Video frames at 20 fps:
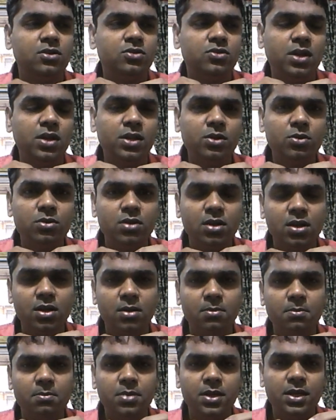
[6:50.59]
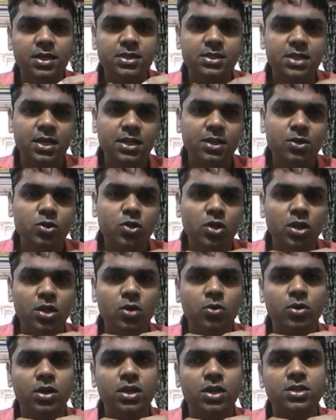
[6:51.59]
I know the complaints. I know the
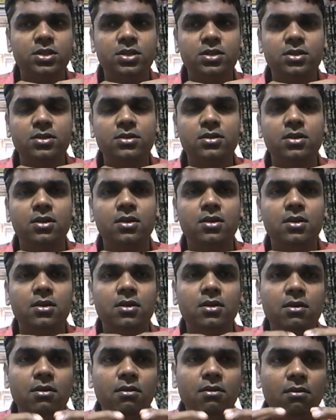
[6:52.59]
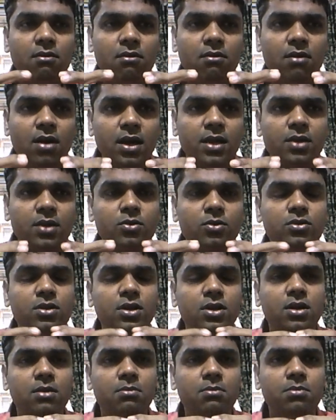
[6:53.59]
location. I know the
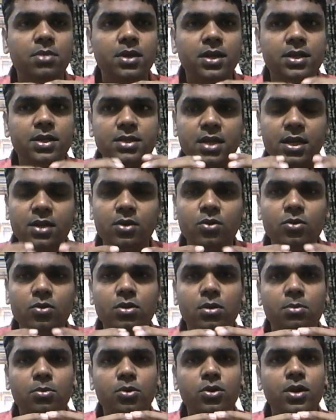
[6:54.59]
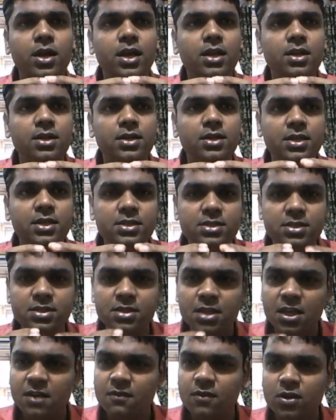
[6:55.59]
complaints, I know the modalities.
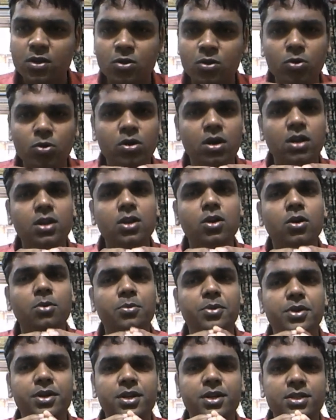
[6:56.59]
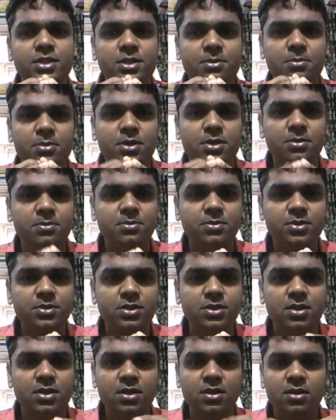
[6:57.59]
There was no concomitant symptoms.
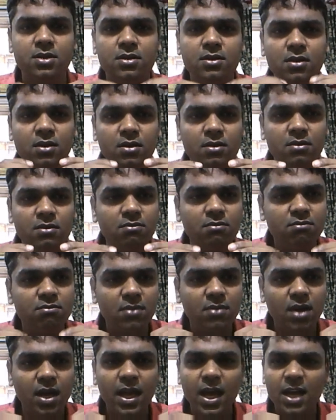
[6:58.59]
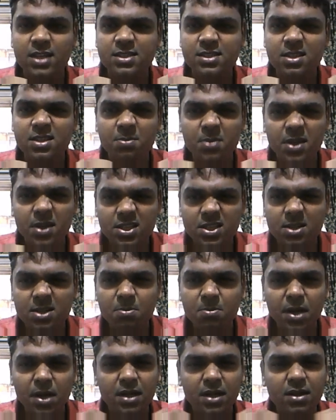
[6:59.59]
I asked the patient
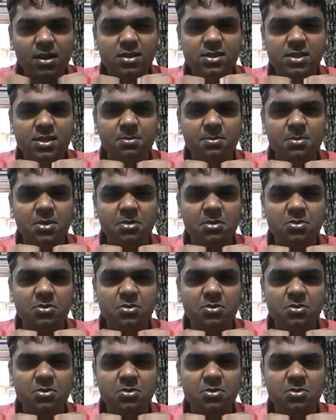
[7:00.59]
mental symptoms.